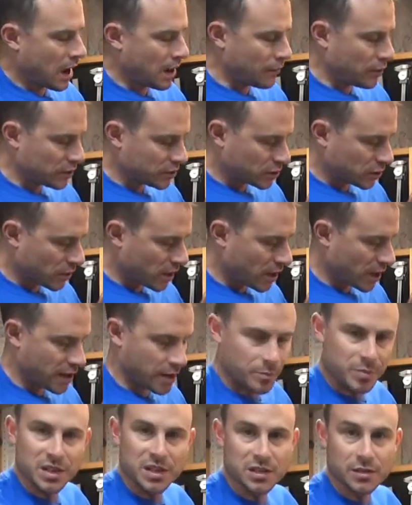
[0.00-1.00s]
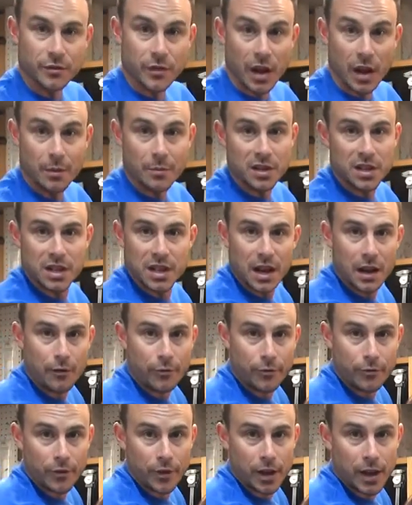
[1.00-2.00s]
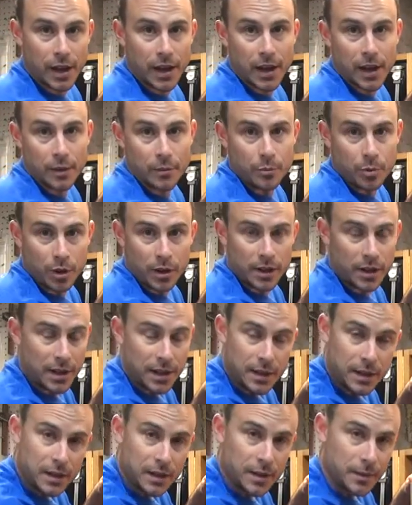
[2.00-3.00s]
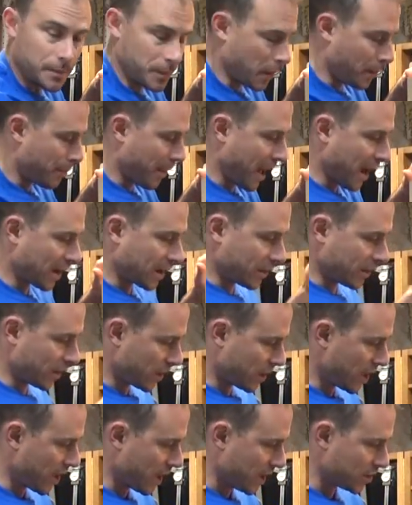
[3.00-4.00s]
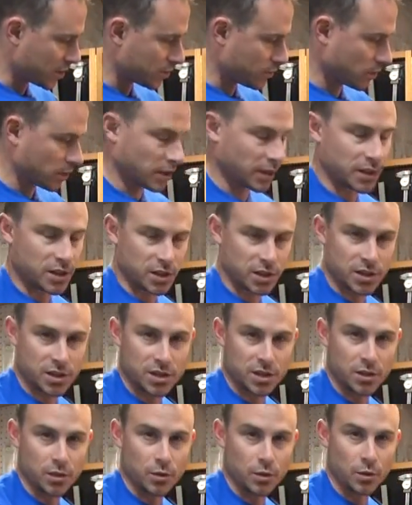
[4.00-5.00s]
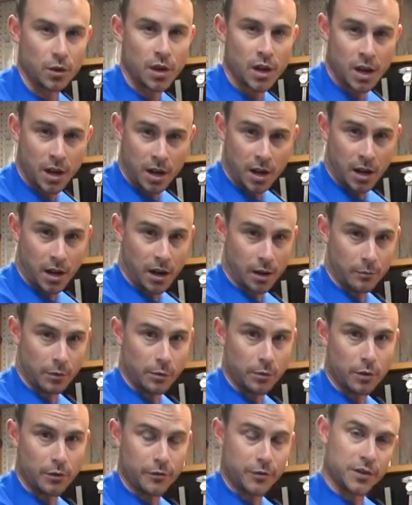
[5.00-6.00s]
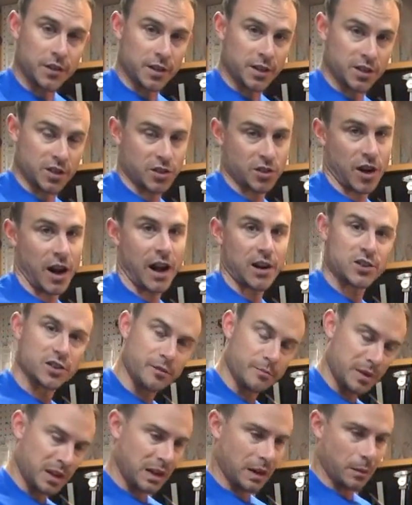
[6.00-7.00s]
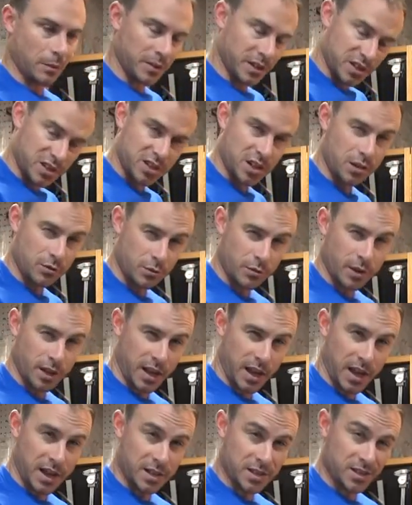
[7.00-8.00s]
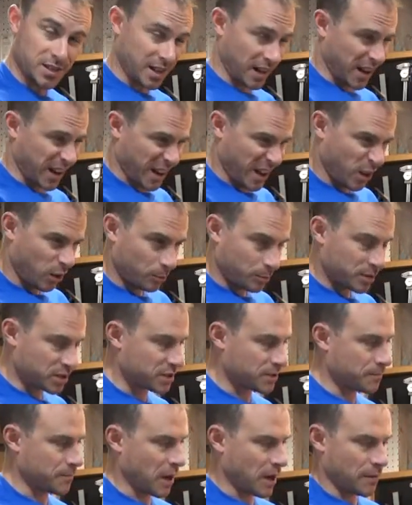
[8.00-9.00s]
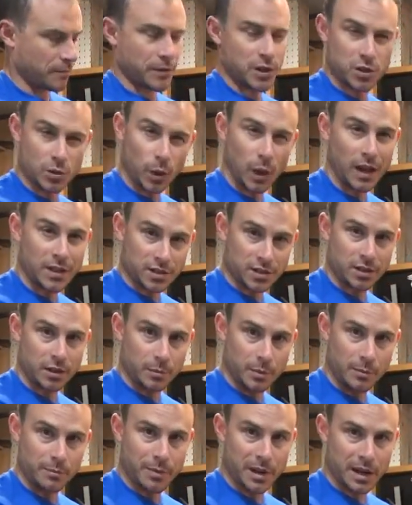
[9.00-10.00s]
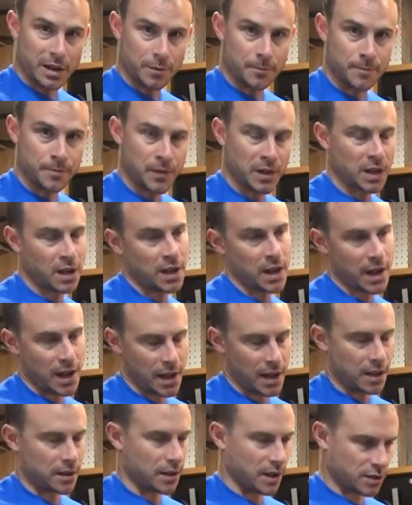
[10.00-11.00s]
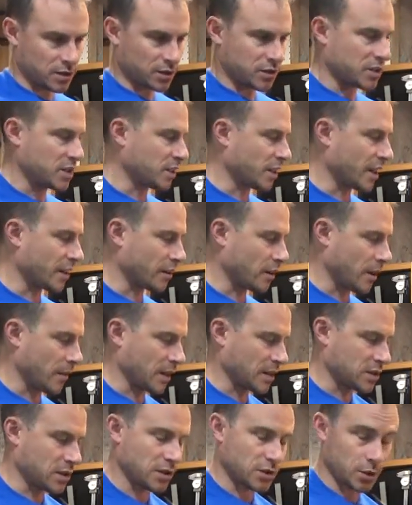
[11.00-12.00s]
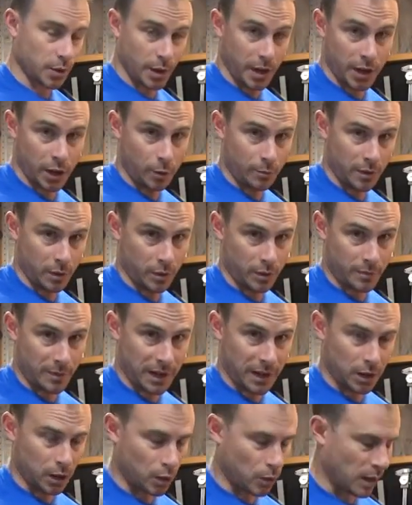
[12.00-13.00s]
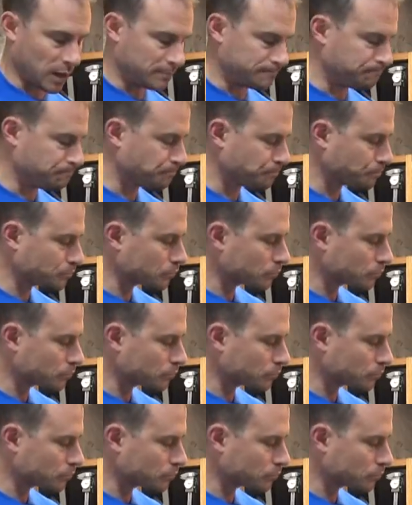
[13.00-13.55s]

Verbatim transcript: I've also cut a piece of MDF and put it in the, the back of the case really just to um, remove the distraction of being able to see through the case and it kind of helps um, visualize a little bit better. And as you'll see later on, that's also going to help me with my glue up.